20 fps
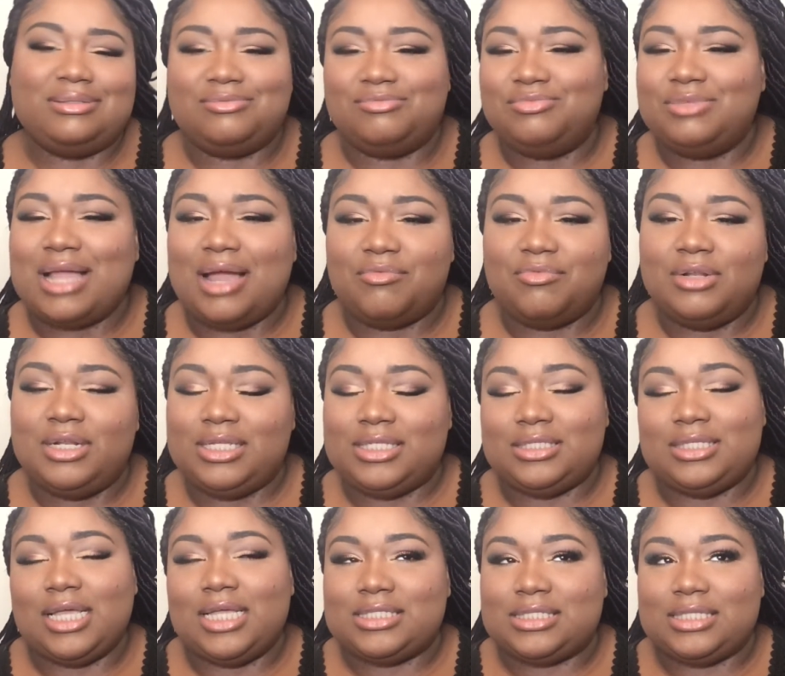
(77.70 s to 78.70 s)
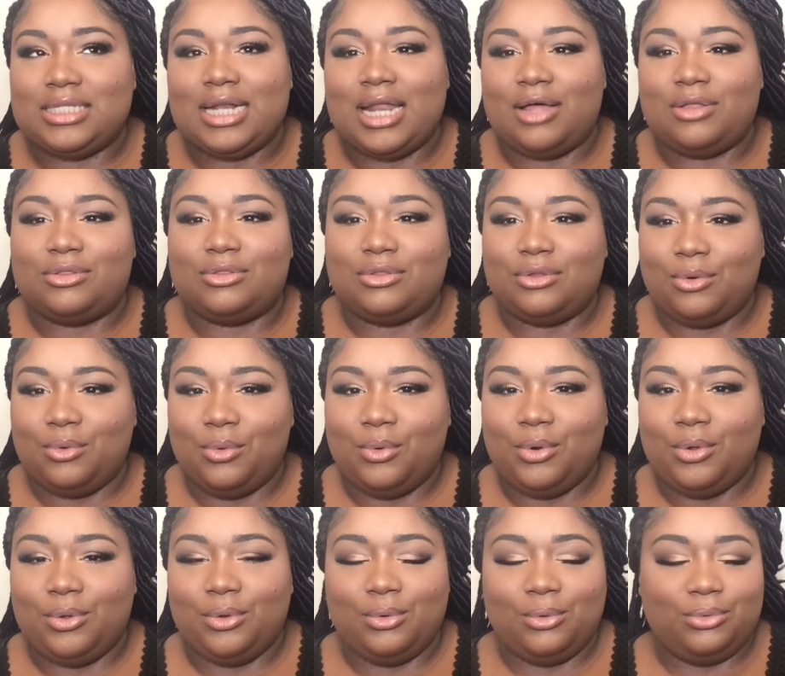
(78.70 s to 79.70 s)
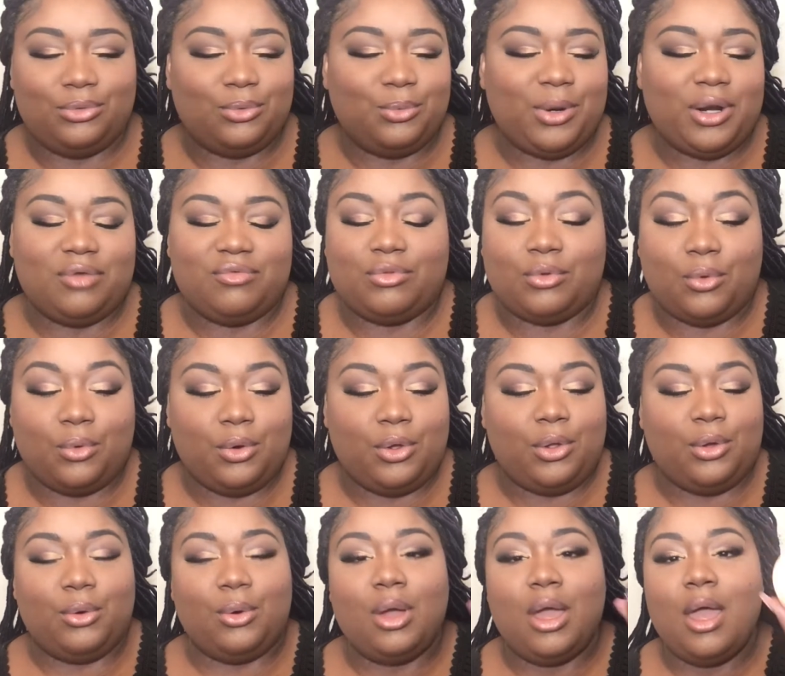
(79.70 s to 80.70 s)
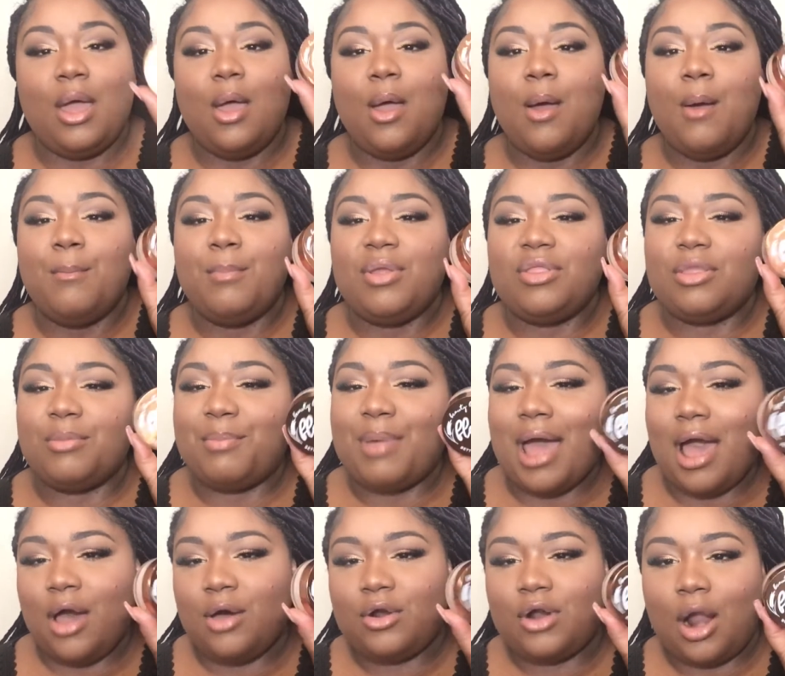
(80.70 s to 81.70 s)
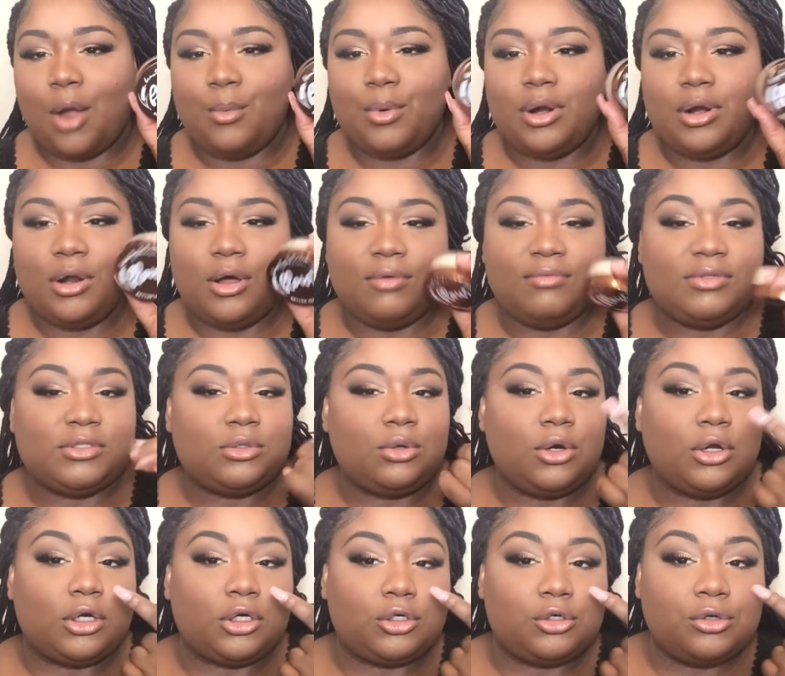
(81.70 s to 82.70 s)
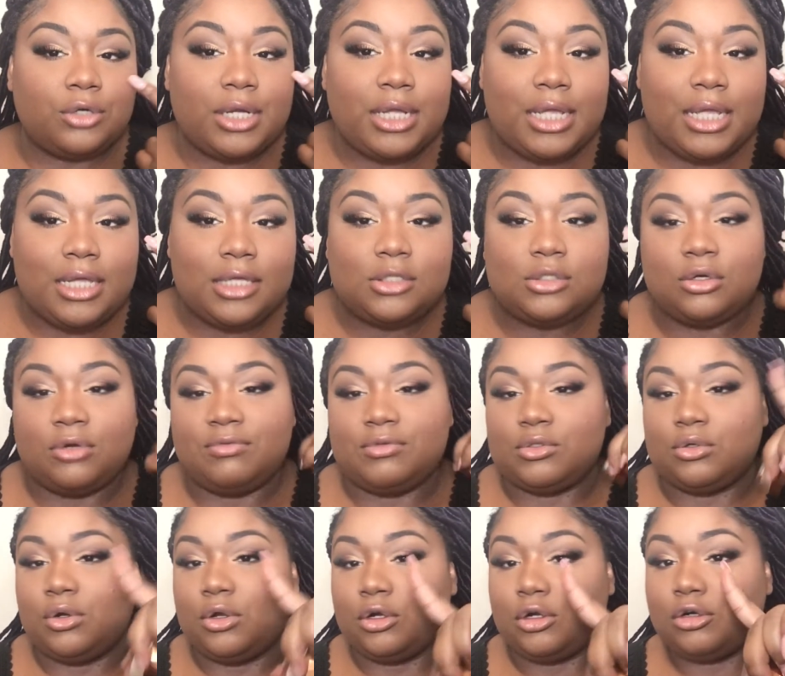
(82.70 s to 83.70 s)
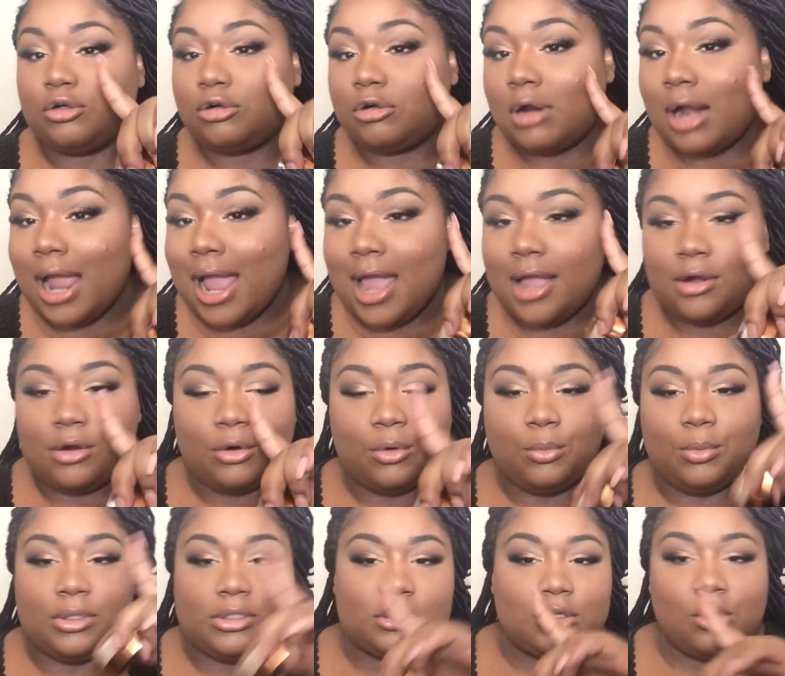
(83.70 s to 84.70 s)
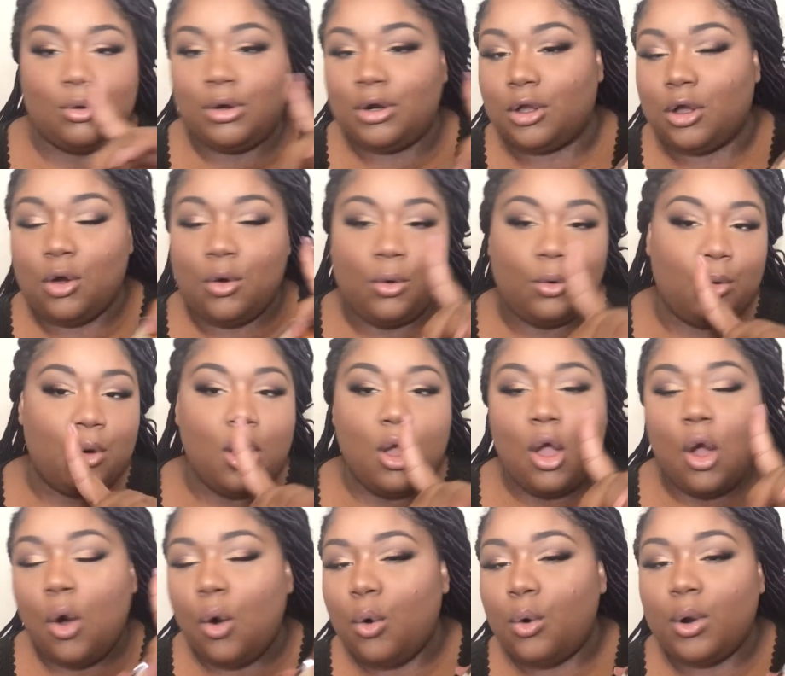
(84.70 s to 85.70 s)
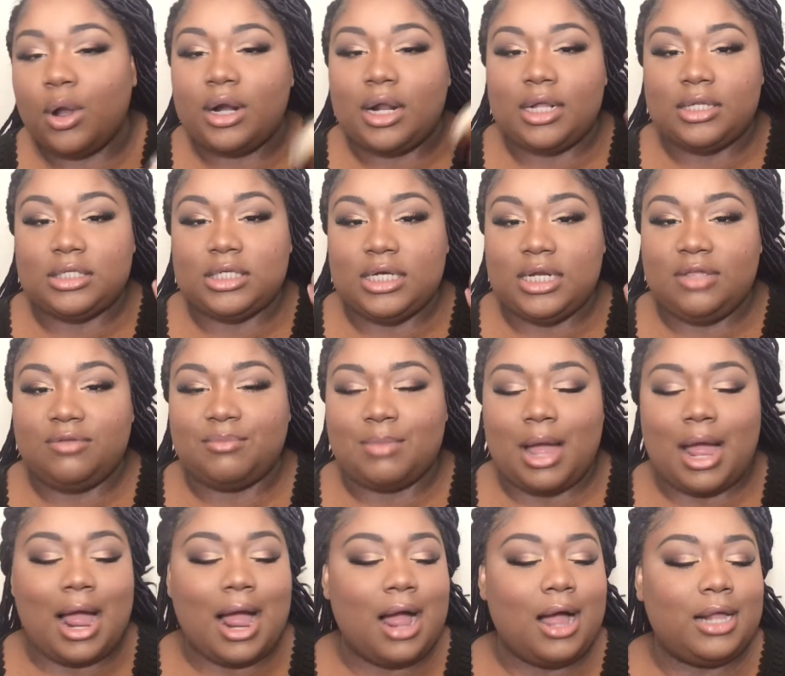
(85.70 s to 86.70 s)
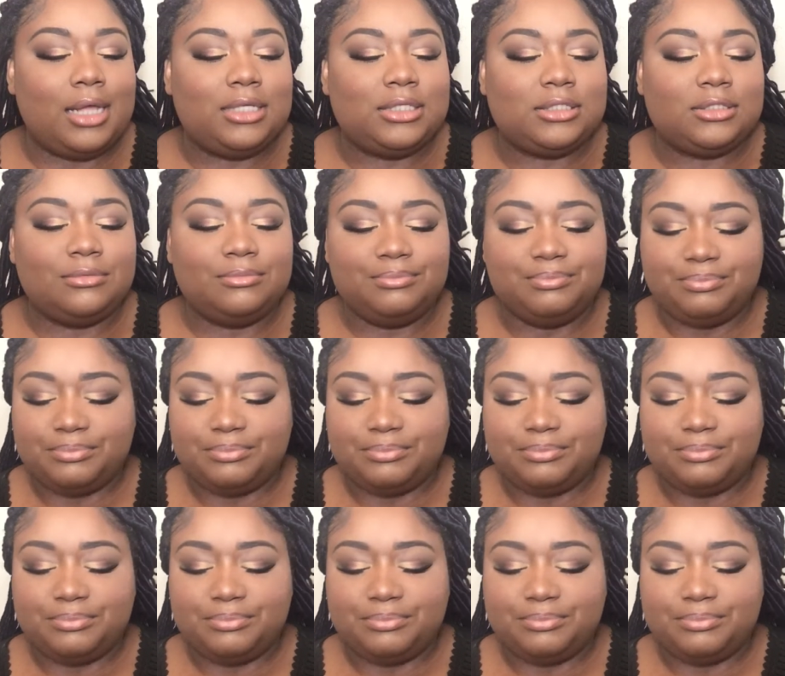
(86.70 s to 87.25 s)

not really testing out the oil, the wear of the oil. But the powder, I want to know if it's going to crease or if it's going to crack or what's going to go on underneath my eyes.